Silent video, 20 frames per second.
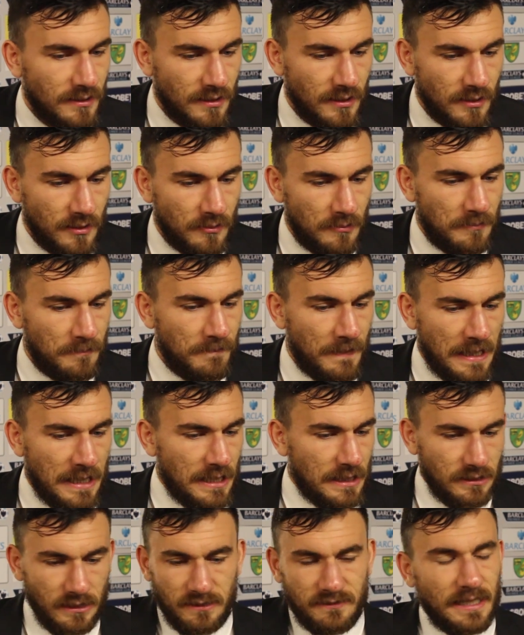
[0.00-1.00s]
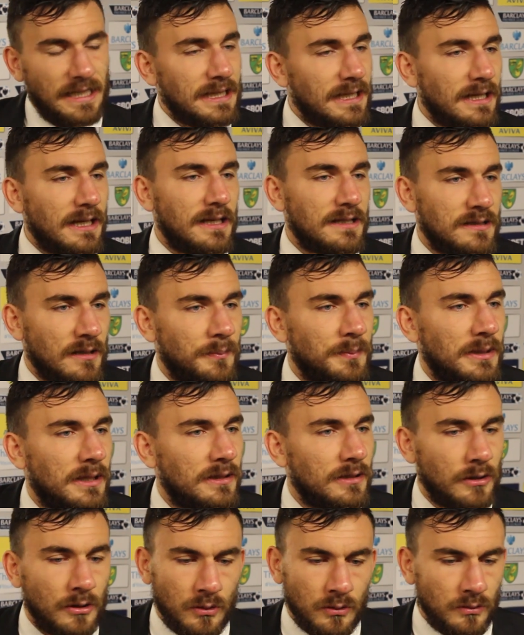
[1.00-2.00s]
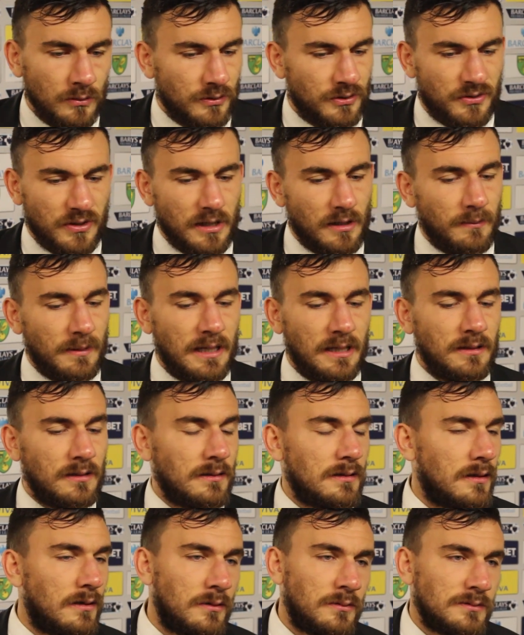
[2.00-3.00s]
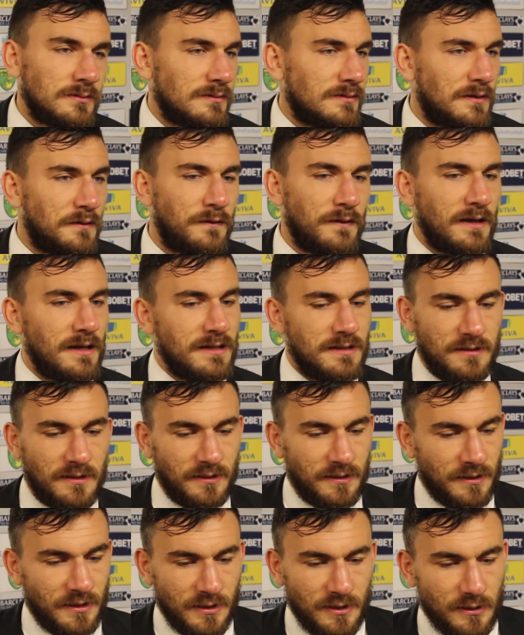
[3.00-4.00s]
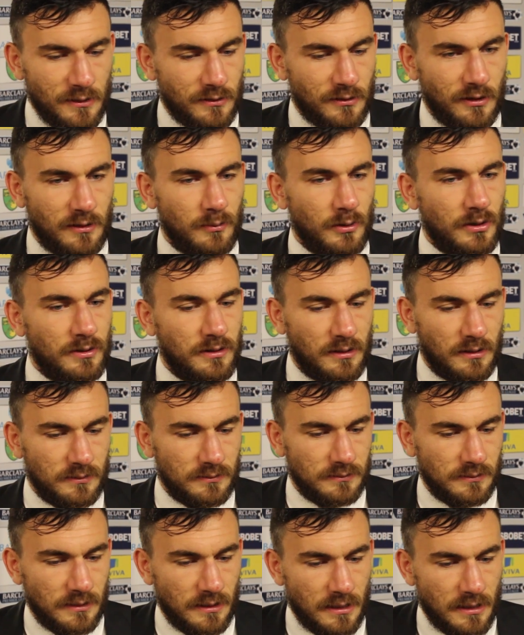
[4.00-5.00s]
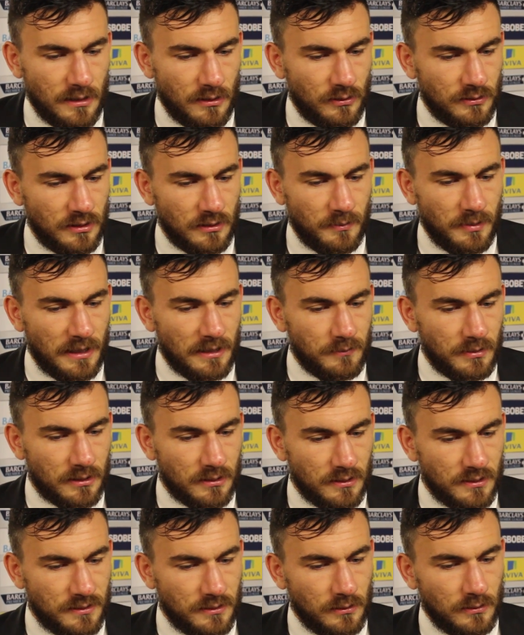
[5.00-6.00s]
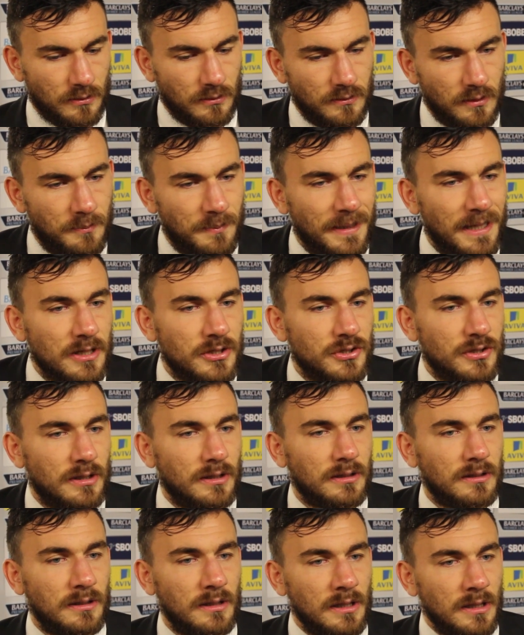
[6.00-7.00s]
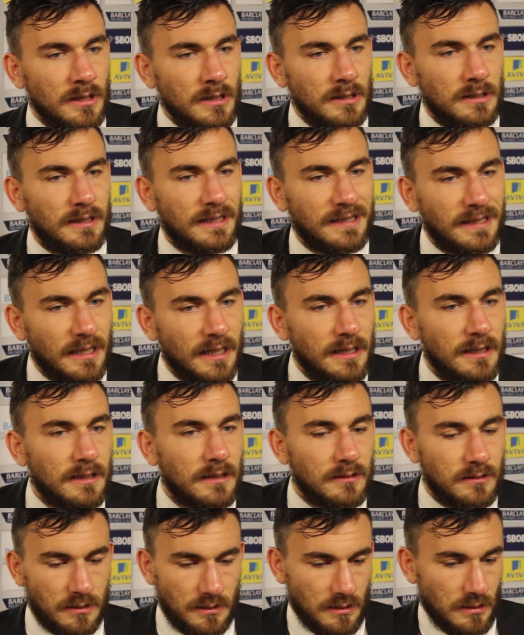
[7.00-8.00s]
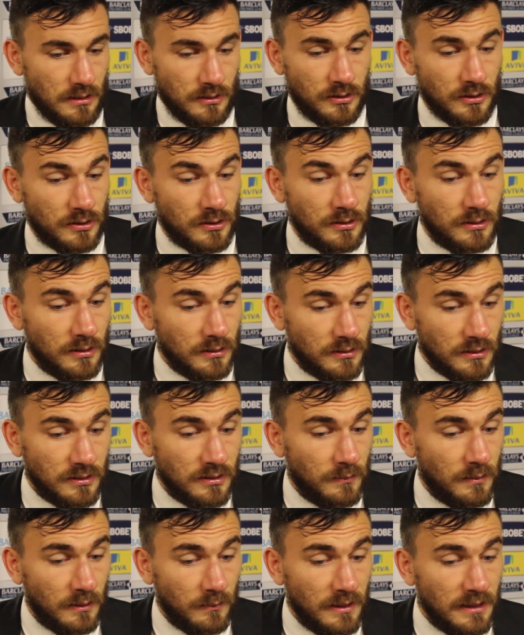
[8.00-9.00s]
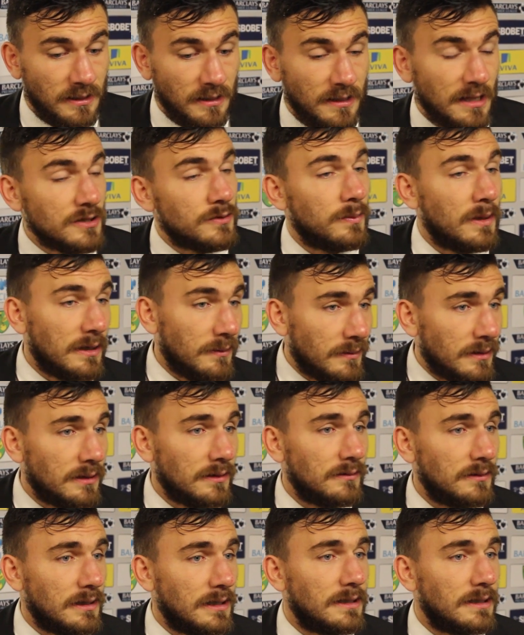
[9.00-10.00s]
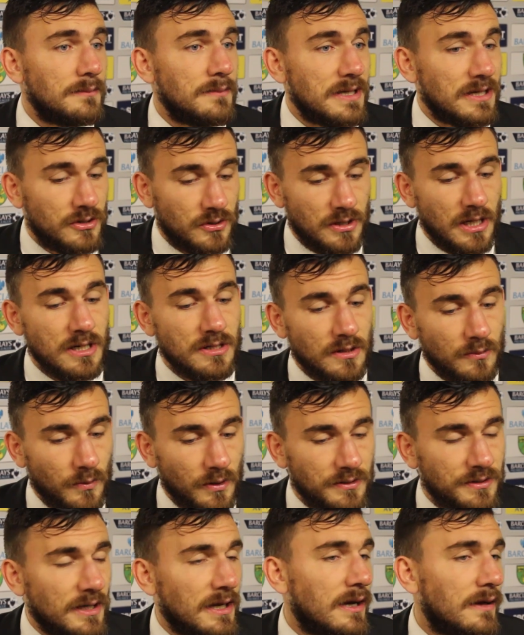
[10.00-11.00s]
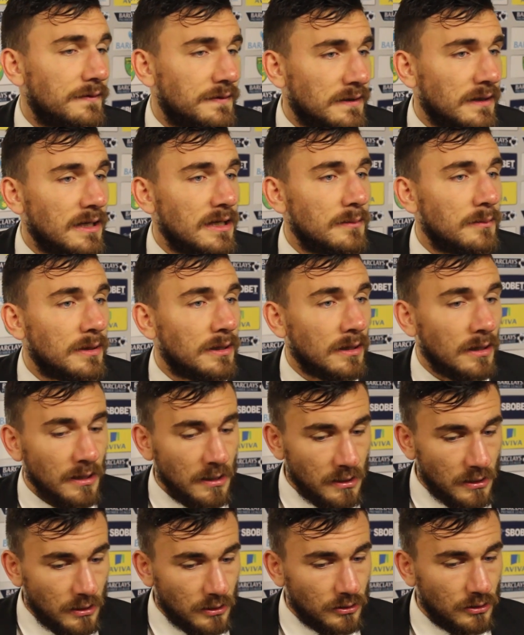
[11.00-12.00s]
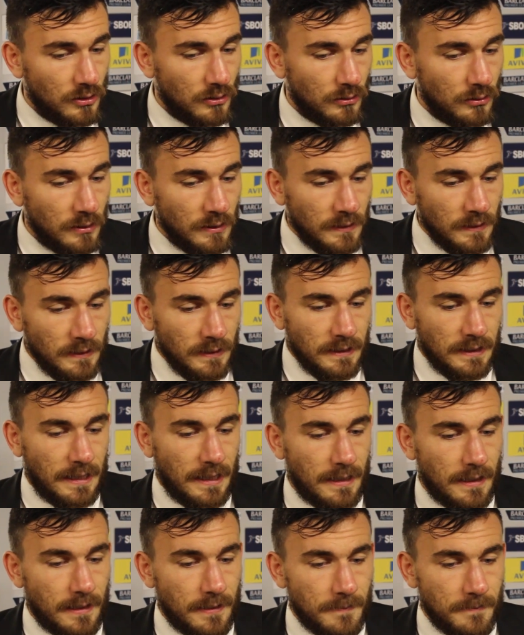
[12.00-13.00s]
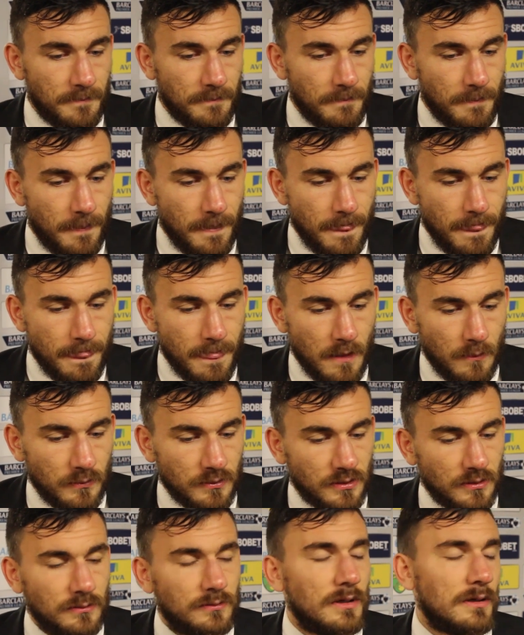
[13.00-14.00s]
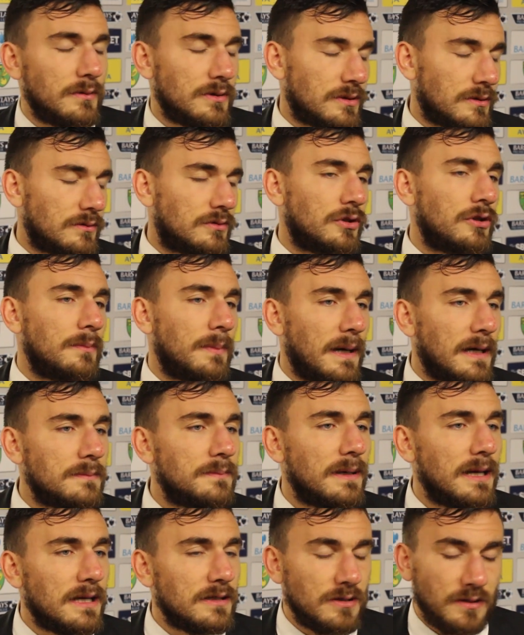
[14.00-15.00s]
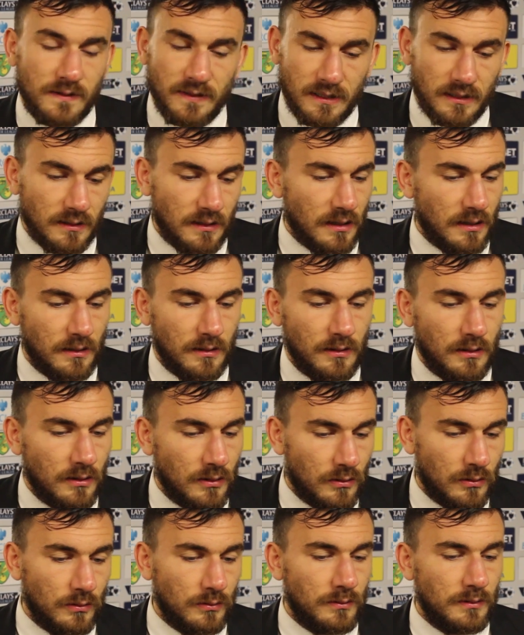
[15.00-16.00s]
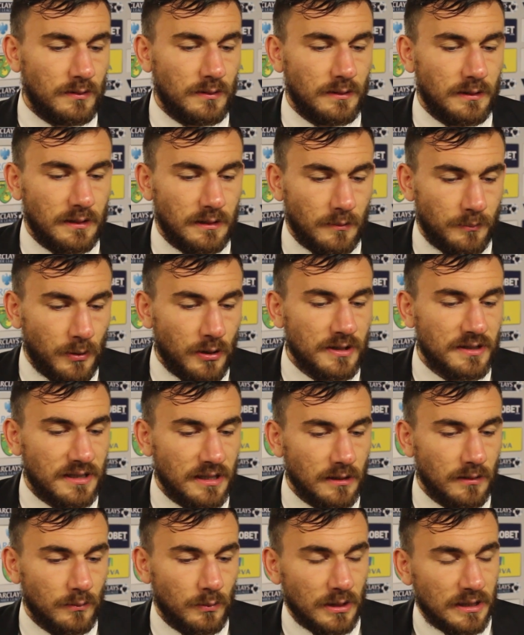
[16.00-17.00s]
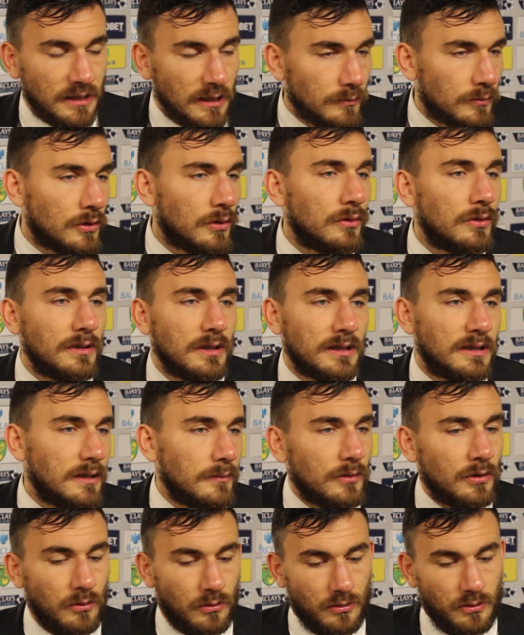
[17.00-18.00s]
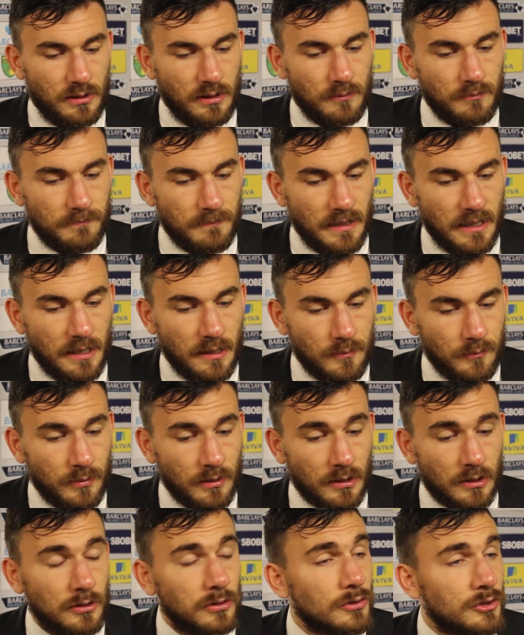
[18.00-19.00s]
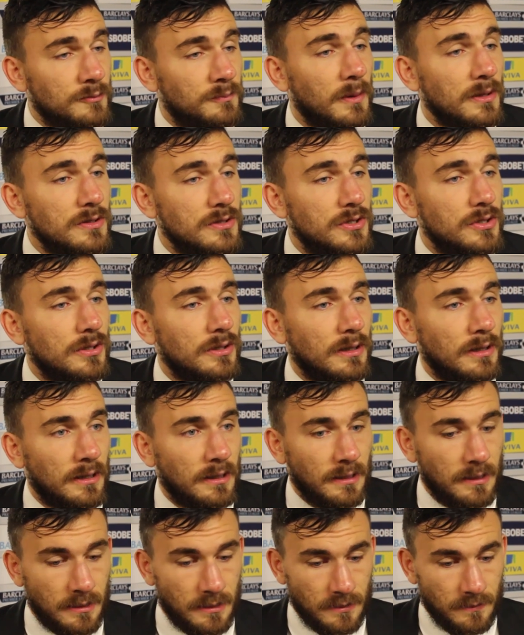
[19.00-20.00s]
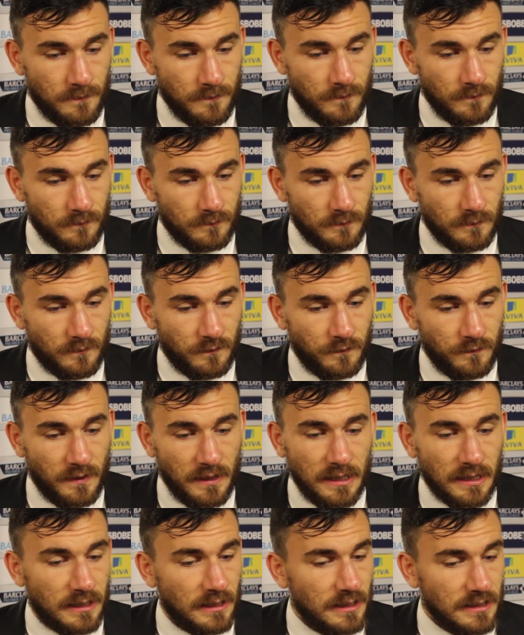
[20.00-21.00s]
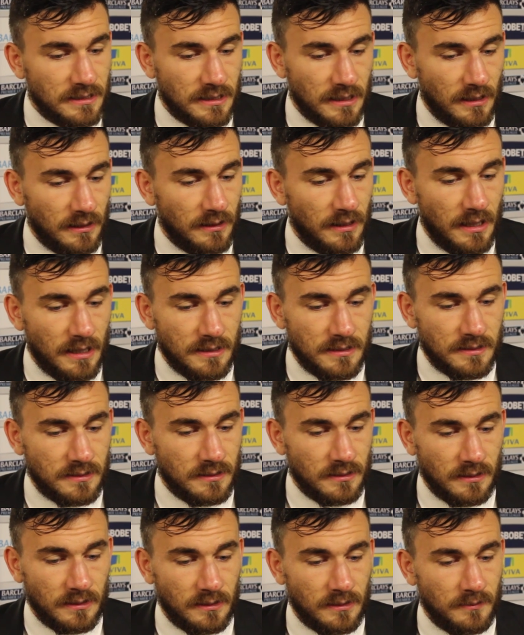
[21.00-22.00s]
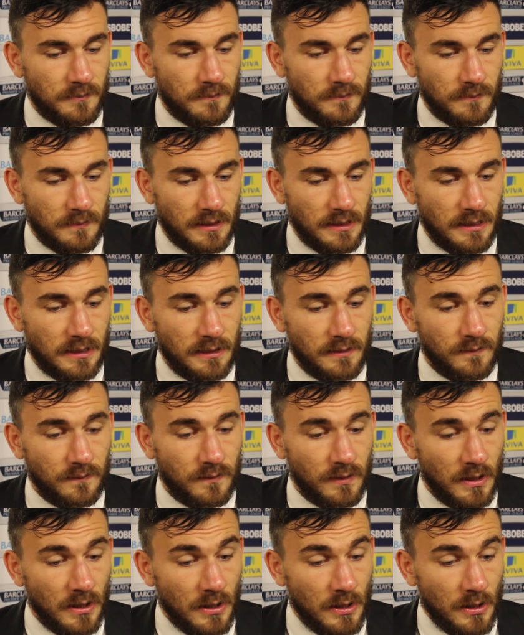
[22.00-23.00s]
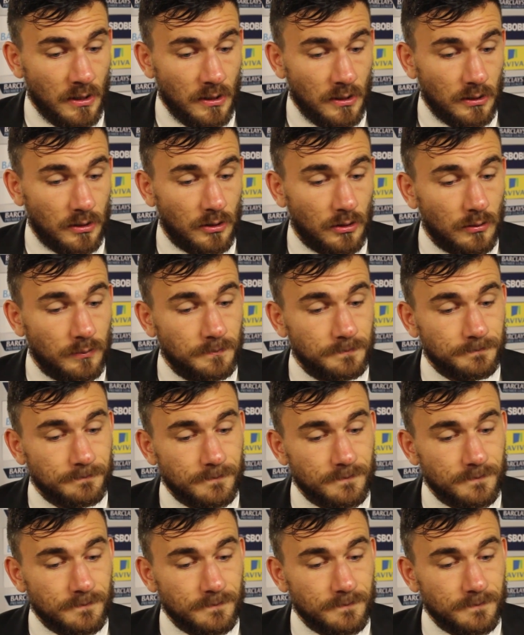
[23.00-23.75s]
You take that as a player, you know straight away how the fans are going to be on your back, because, you know, they're passionate and they care, and it's just the way we did. That's why we're exchanging words at half time, and, you know, it wasn't too bad. But I just think that, you know, the boys here, we keep going and keep going, and we're a close bunch, very great set of lads, and, you know,